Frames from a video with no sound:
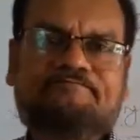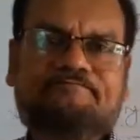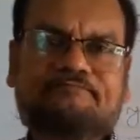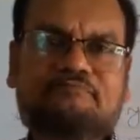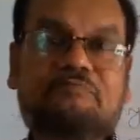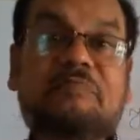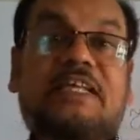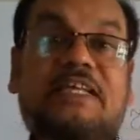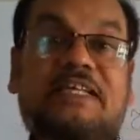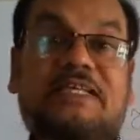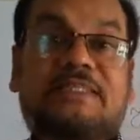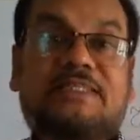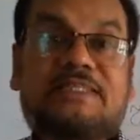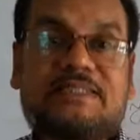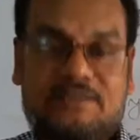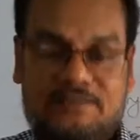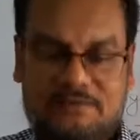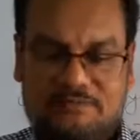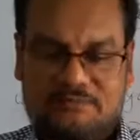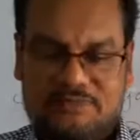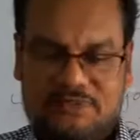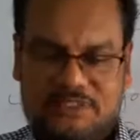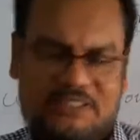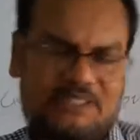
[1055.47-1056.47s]

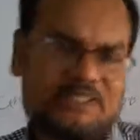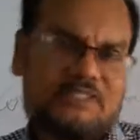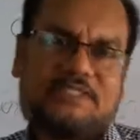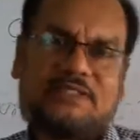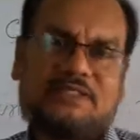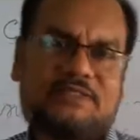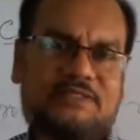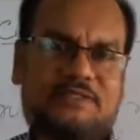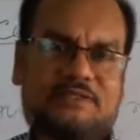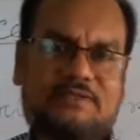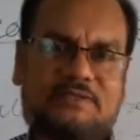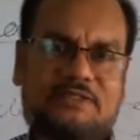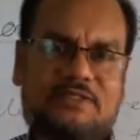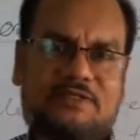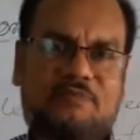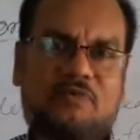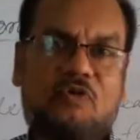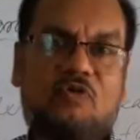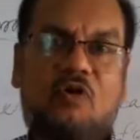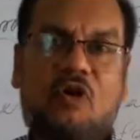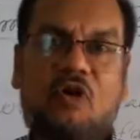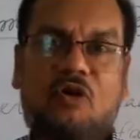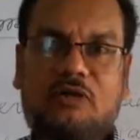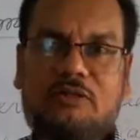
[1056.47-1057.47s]
means, etc. etc.
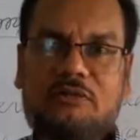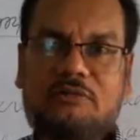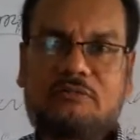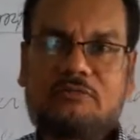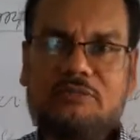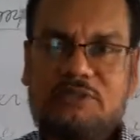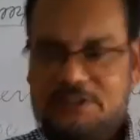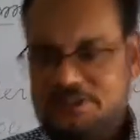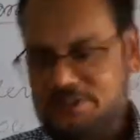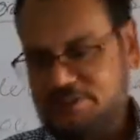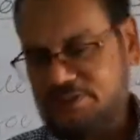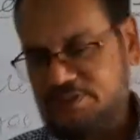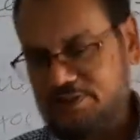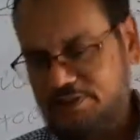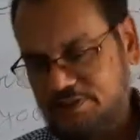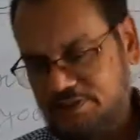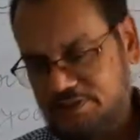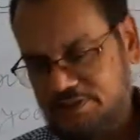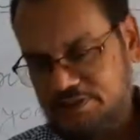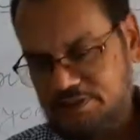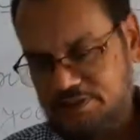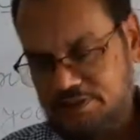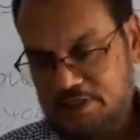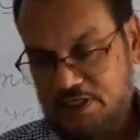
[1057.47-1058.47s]
poor, etc.
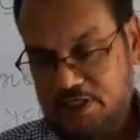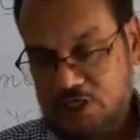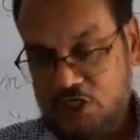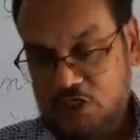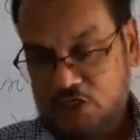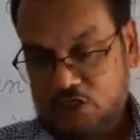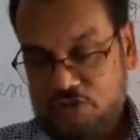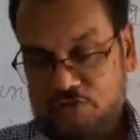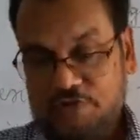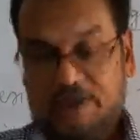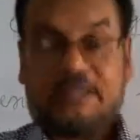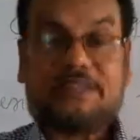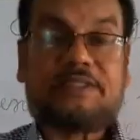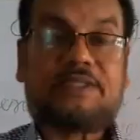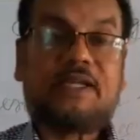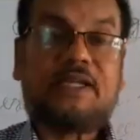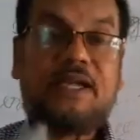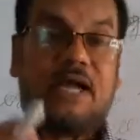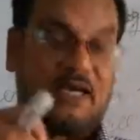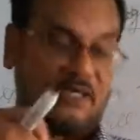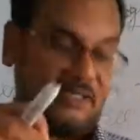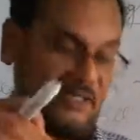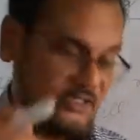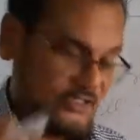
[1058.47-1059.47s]
etc. So I
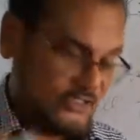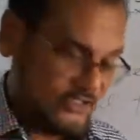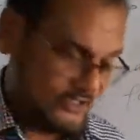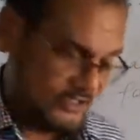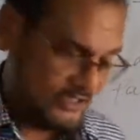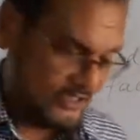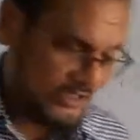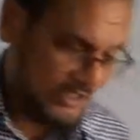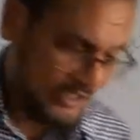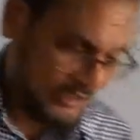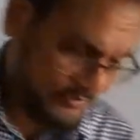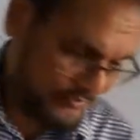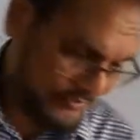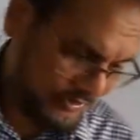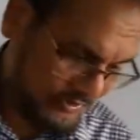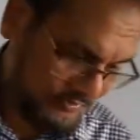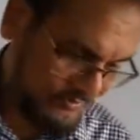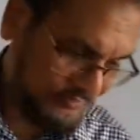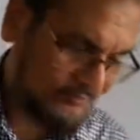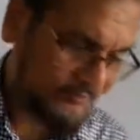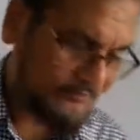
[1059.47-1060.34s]
think unless is clear to you.